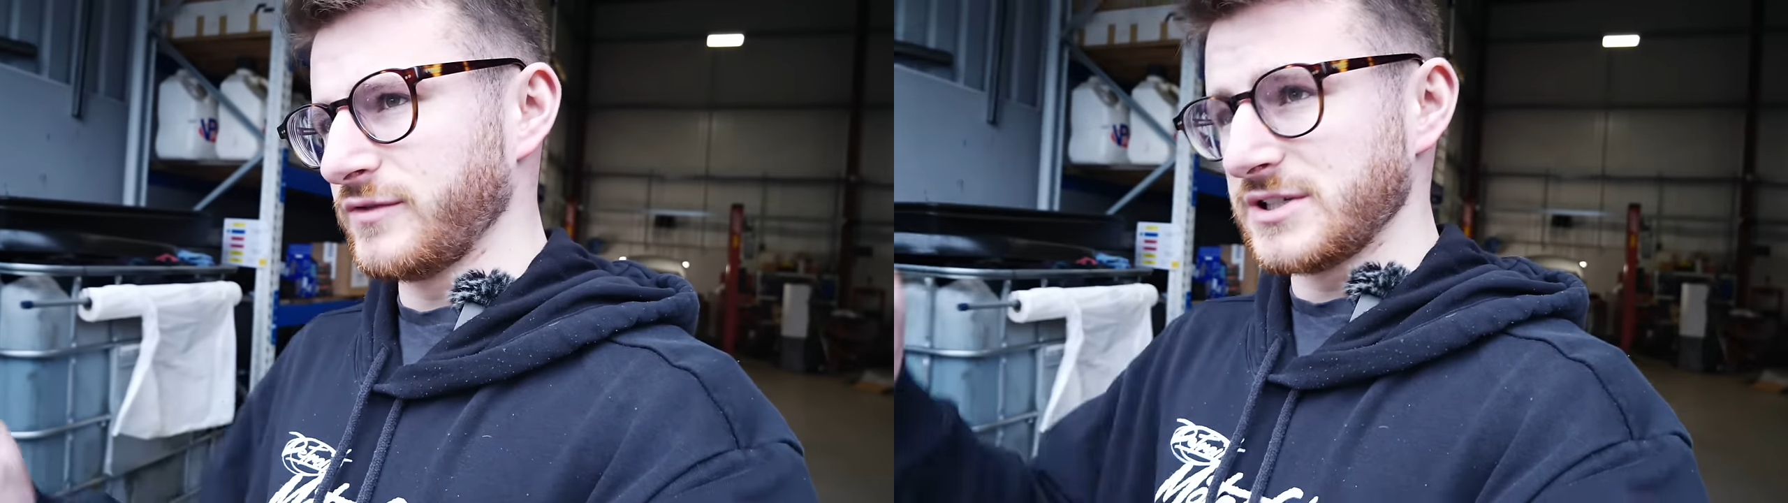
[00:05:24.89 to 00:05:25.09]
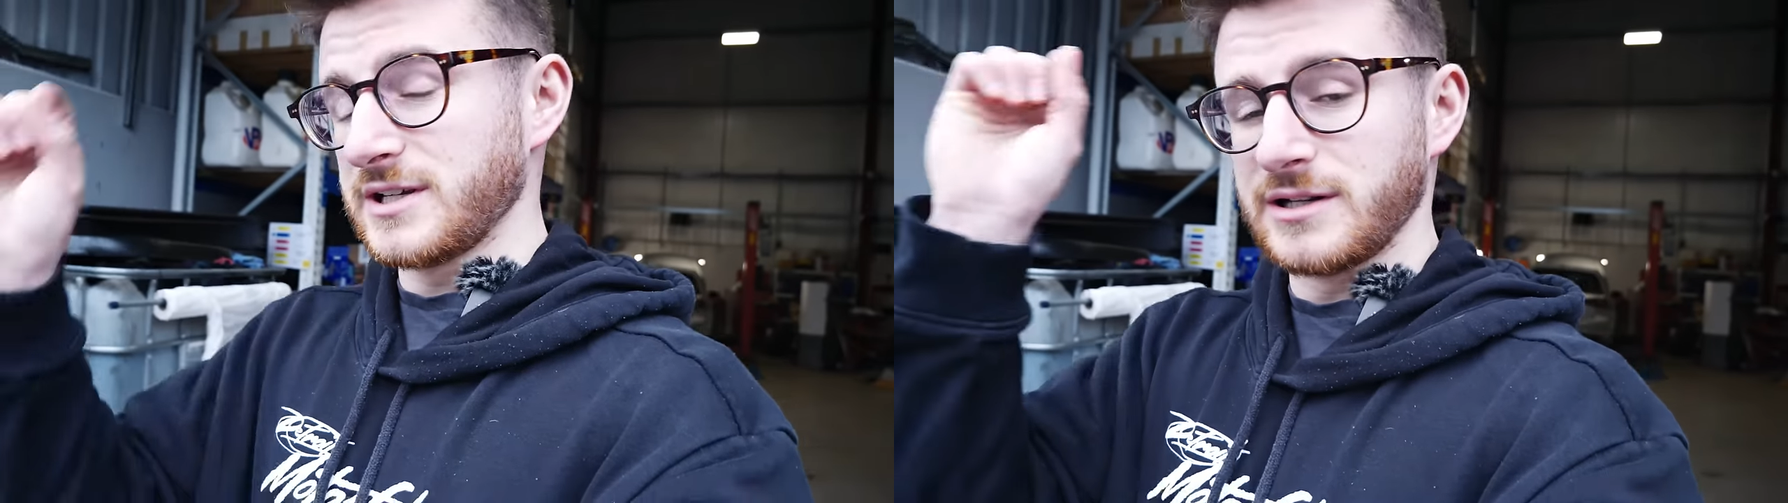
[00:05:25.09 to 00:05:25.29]

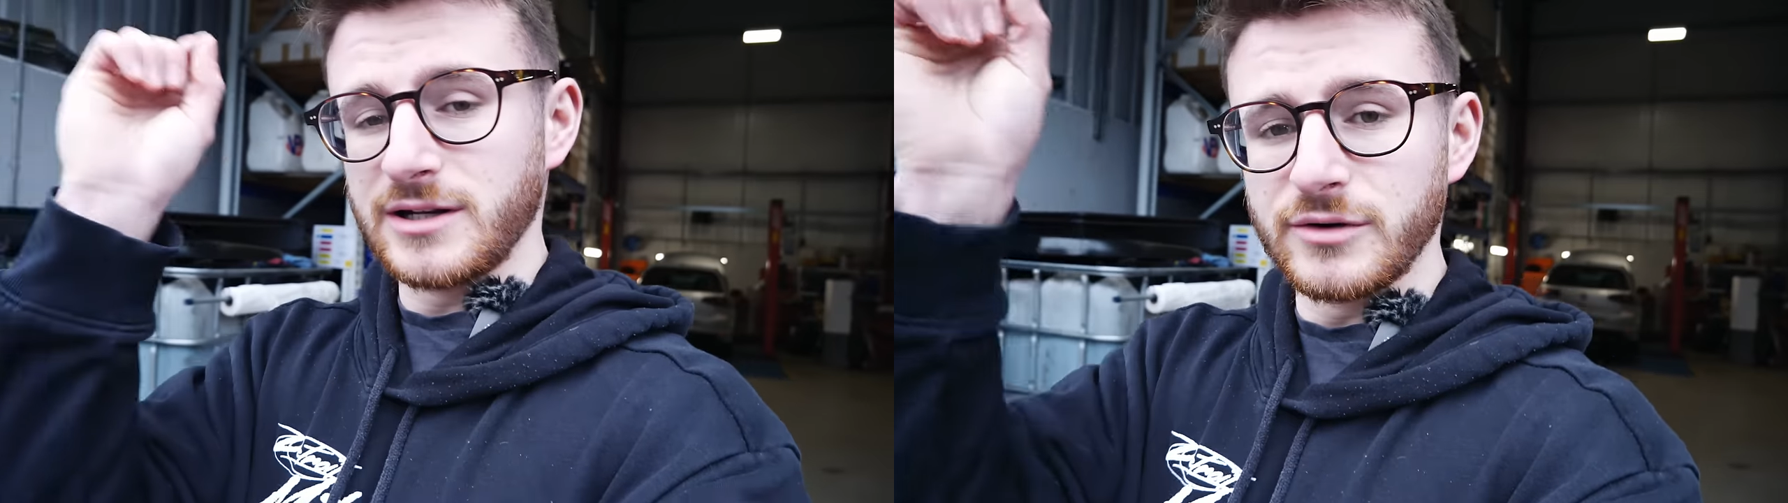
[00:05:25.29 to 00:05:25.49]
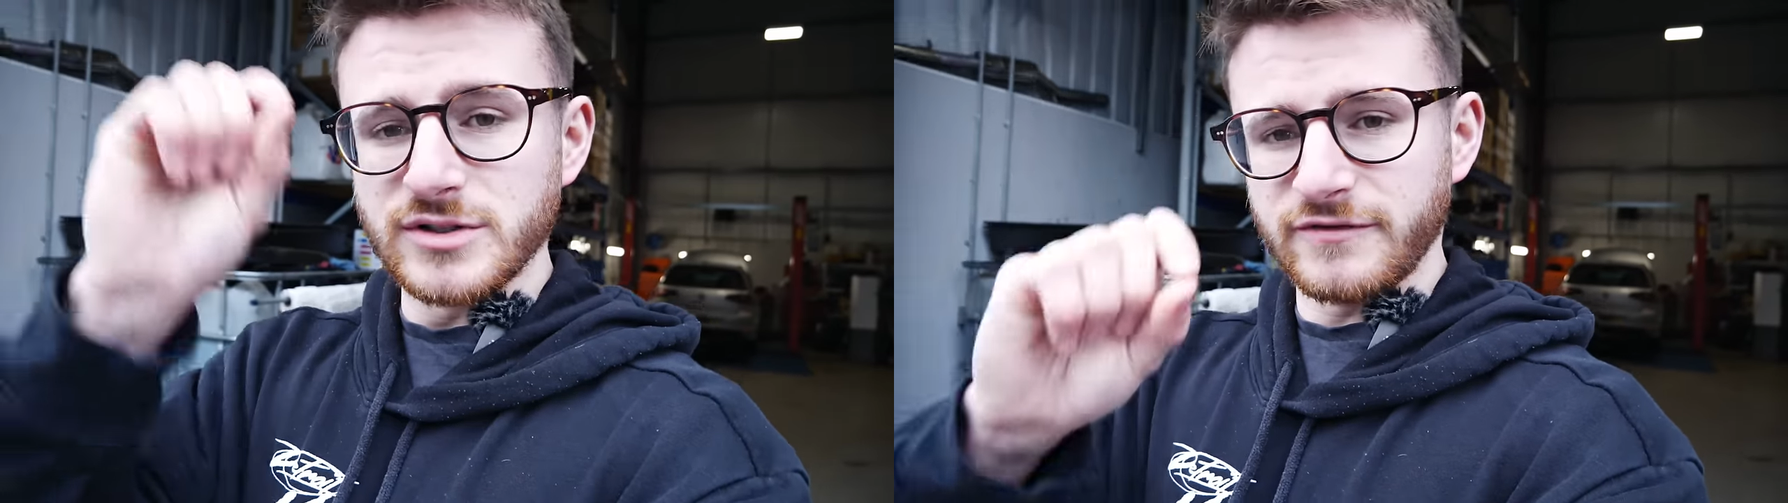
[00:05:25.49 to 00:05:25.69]
Obviously
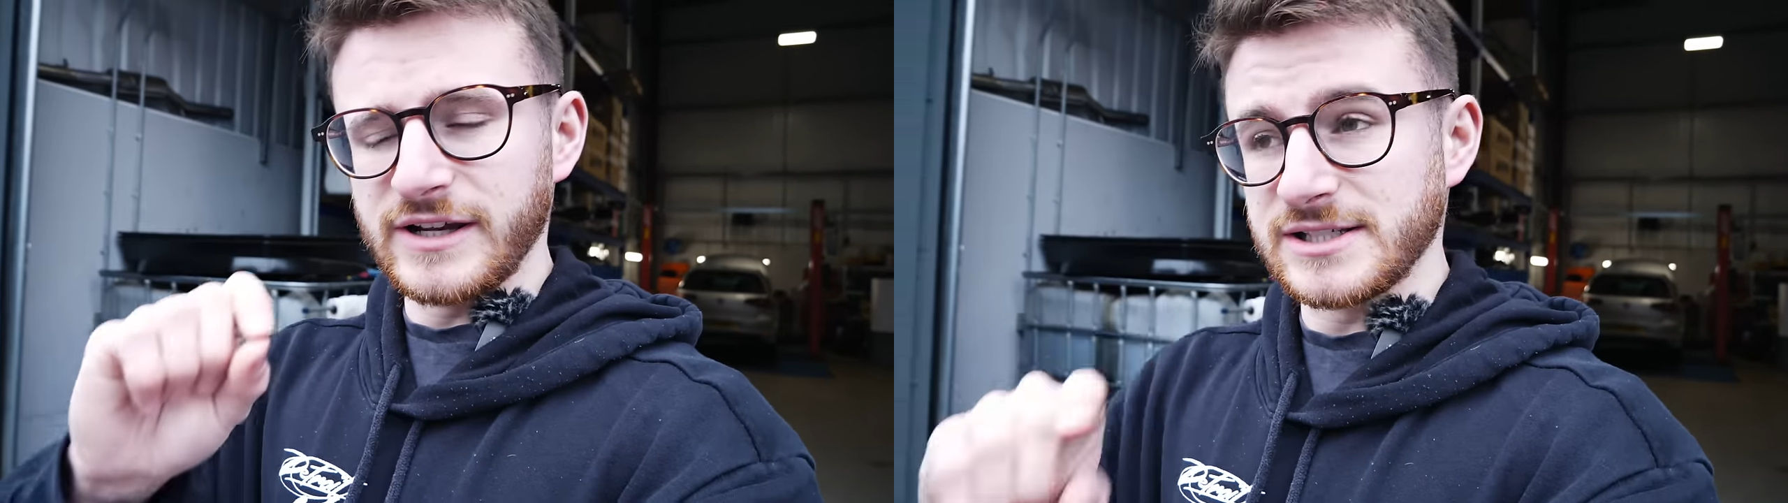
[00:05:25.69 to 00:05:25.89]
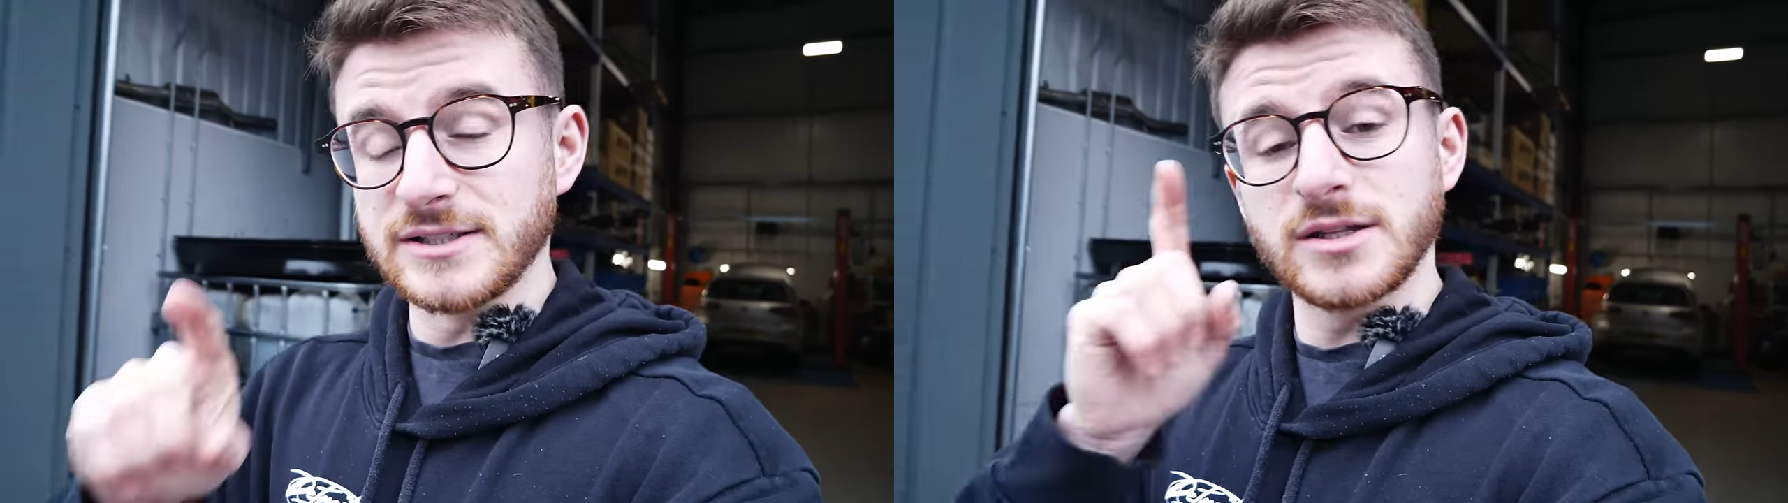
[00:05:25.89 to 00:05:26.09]
loads of
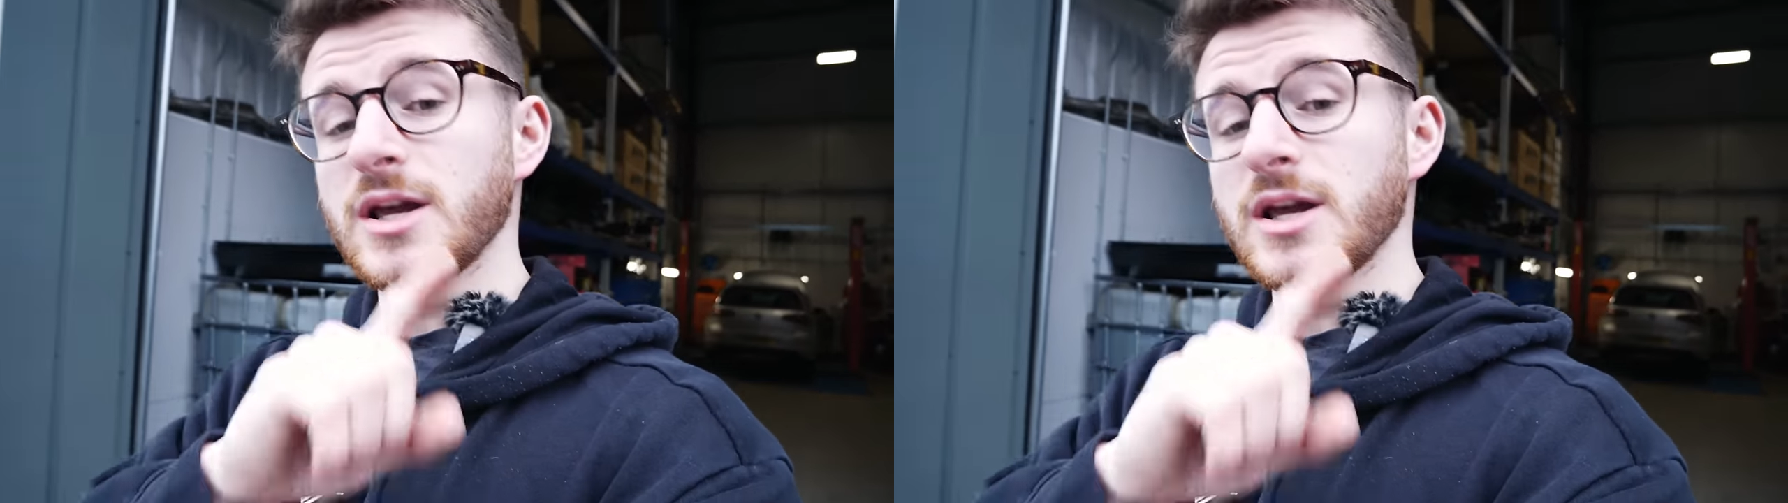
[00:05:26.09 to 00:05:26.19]
fixings,